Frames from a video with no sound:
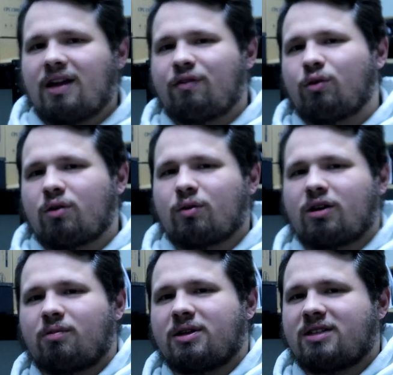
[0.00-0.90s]
Hey everyone, we're
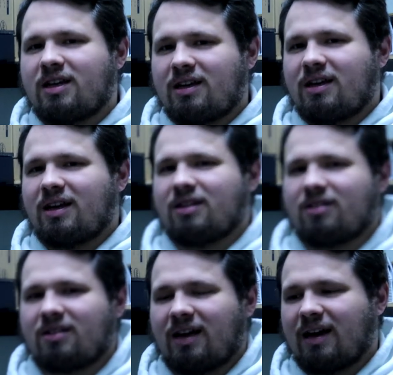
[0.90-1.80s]
going to be taking a
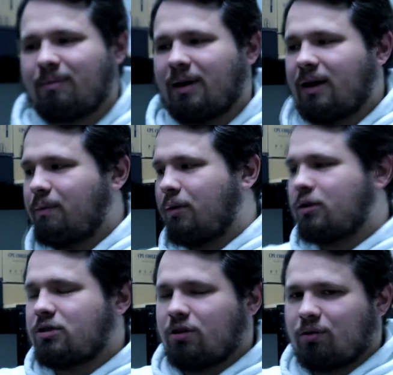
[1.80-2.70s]
look at my
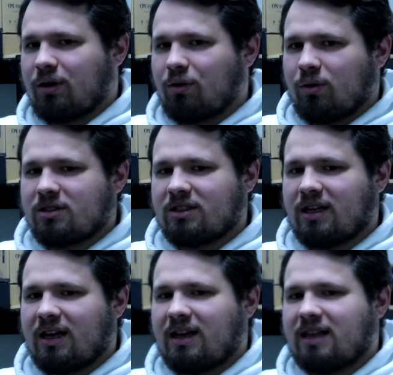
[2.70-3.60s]
personal rig once
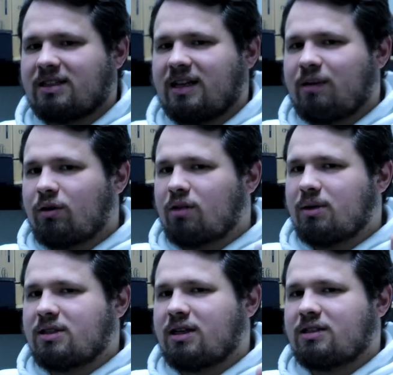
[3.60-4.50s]
again, and today we're going
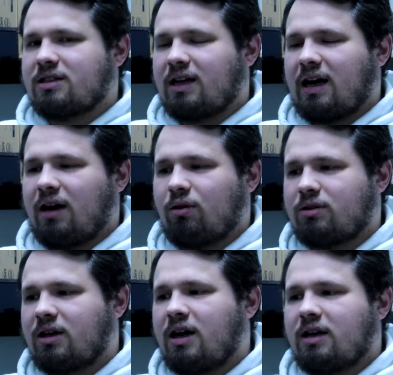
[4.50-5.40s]
to be testing
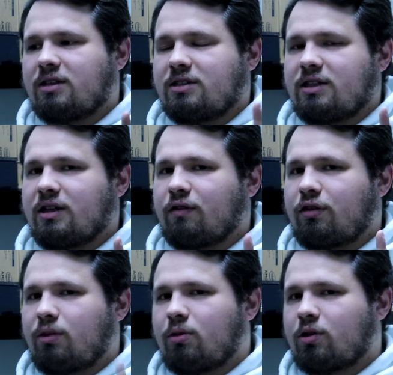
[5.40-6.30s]
out to see if
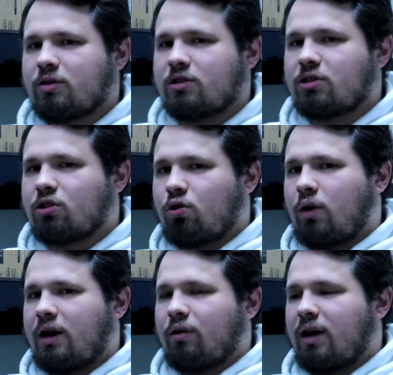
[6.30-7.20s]
Thermal Grizzly's
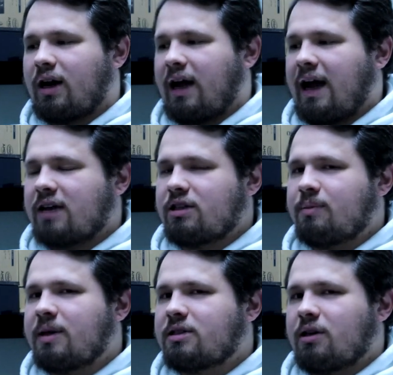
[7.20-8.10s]
Kryonaut
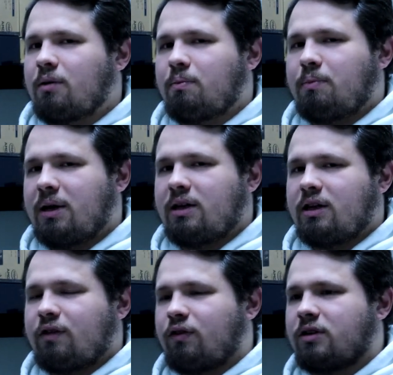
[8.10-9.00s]
actually makes a big
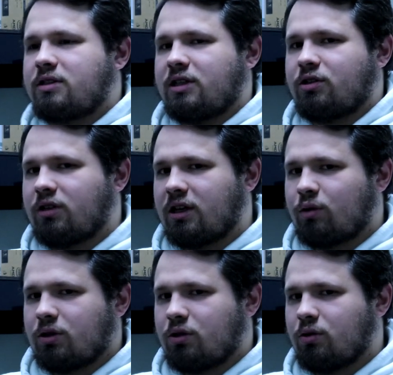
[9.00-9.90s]
difference in your
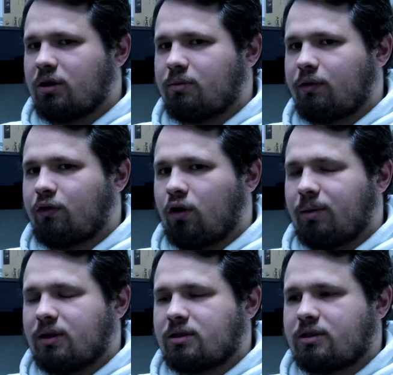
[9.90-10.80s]
liquid cooling
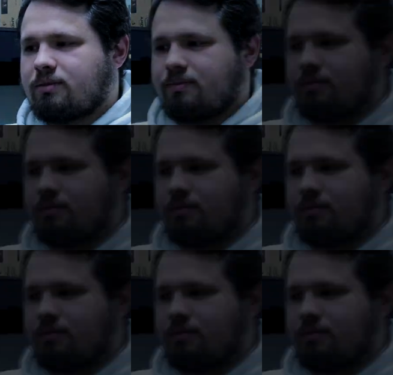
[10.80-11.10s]
performance.